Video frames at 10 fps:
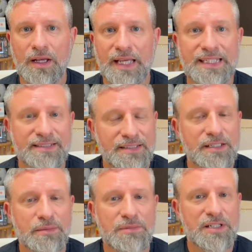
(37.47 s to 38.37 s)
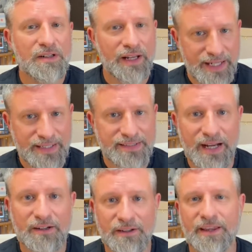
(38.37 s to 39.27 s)
It seemed like
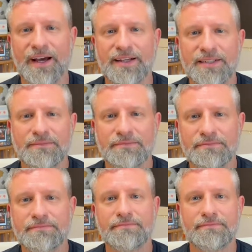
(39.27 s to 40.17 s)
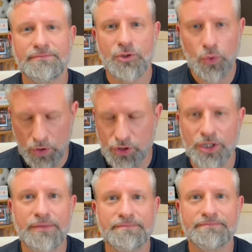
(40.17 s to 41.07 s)
exactly that,
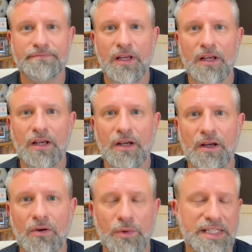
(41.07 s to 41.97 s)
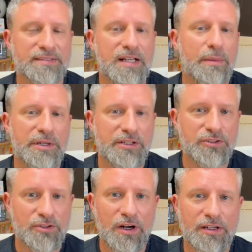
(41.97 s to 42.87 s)
torture, when insomnia
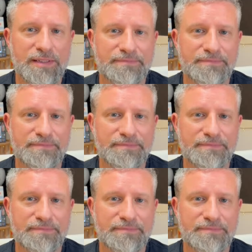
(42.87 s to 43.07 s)
struck.